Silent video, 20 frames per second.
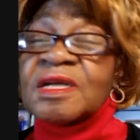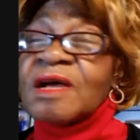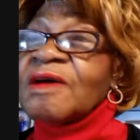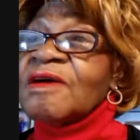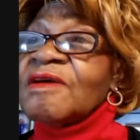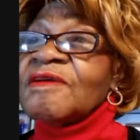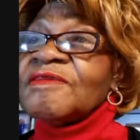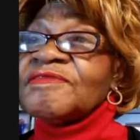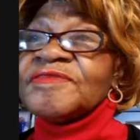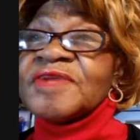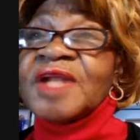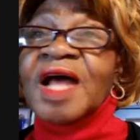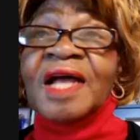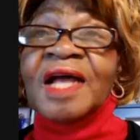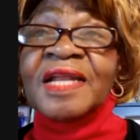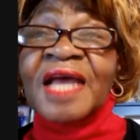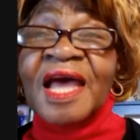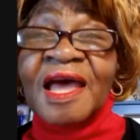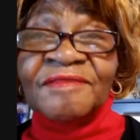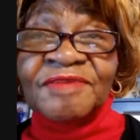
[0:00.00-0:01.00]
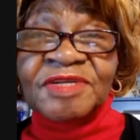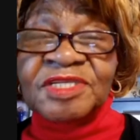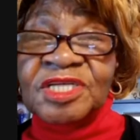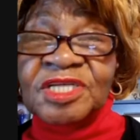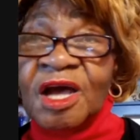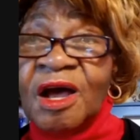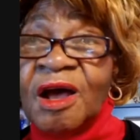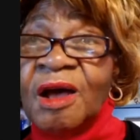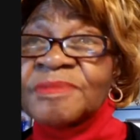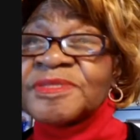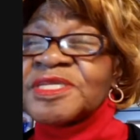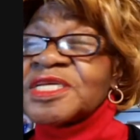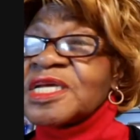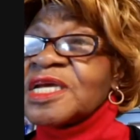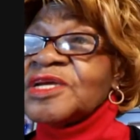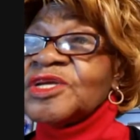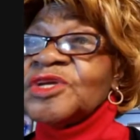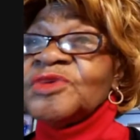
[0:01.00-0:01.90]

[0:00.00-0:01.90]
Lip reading: of not having jobs here.